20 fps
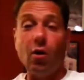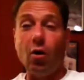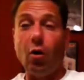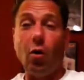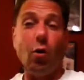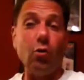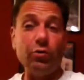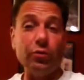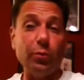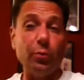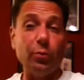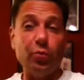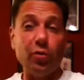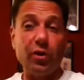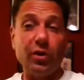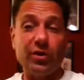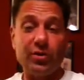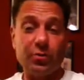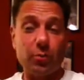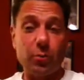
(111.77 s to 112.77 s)
older
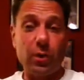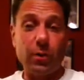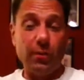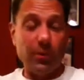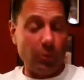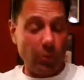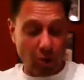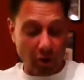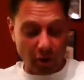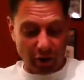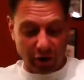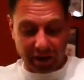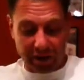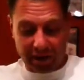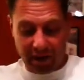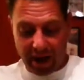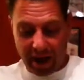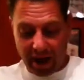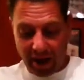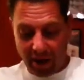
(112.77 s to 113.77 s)
British women
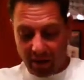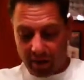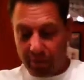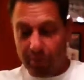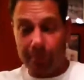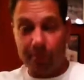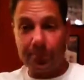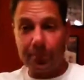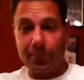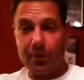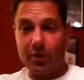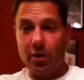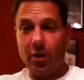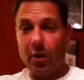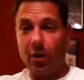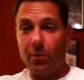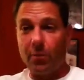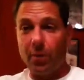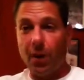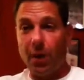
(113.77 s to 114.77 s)
working there, and you
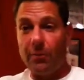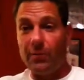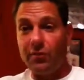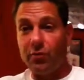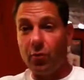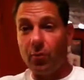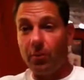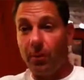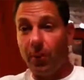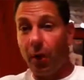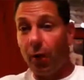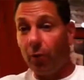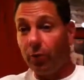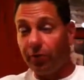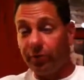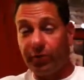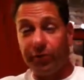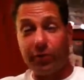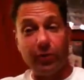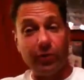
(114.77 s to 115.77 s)
know probably doing
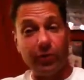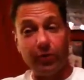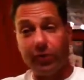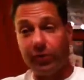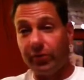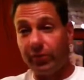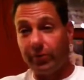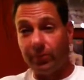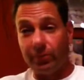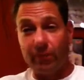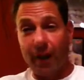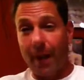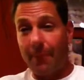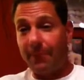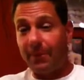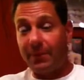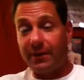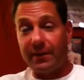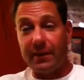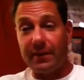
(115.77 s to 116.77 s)
posters and
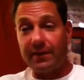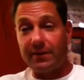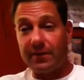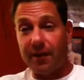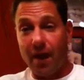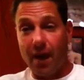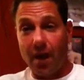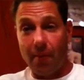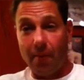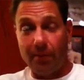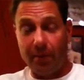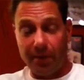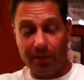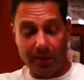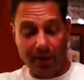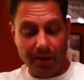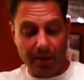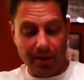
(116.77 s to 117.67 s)
wrapping things up, and